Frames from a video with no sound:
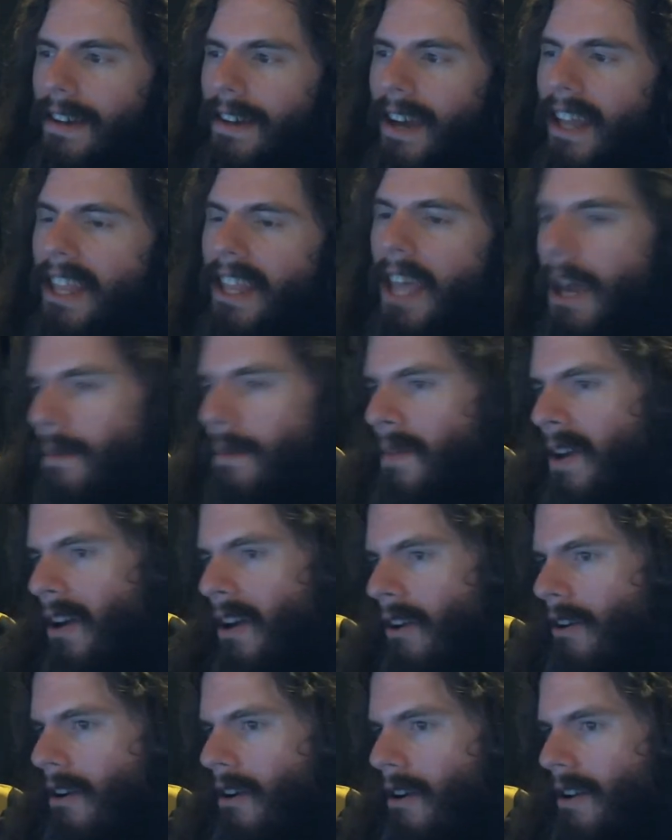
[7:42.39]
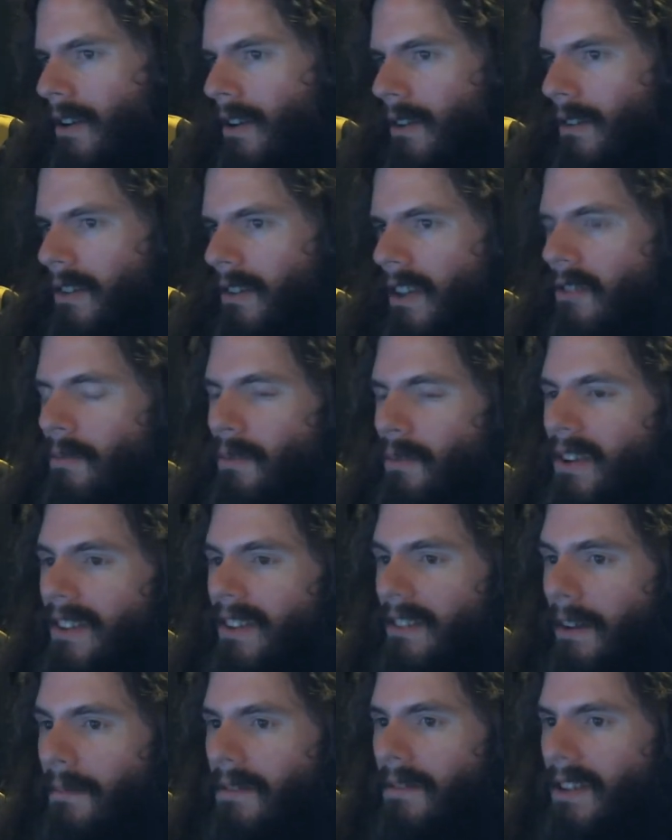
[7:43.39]
And the NPR article says
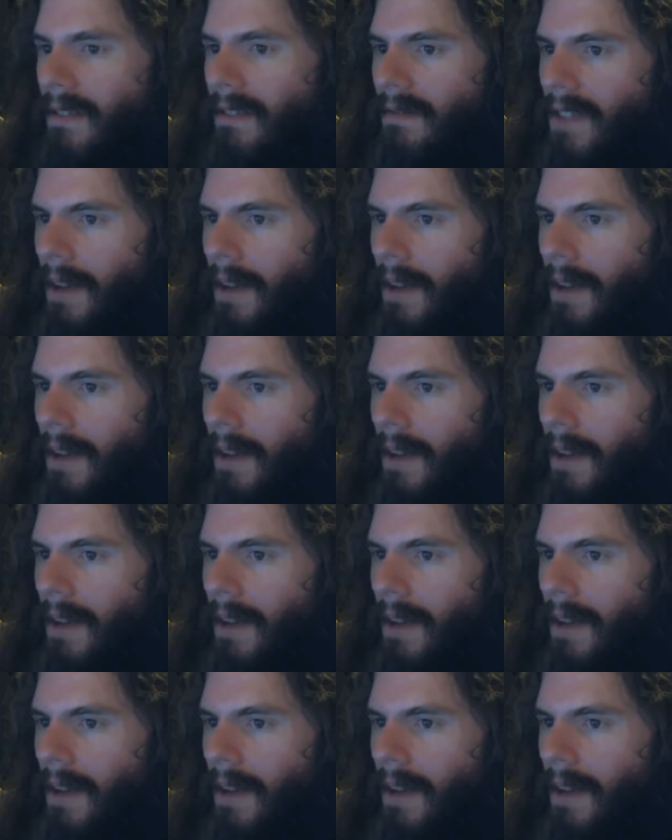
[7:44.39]
presumptive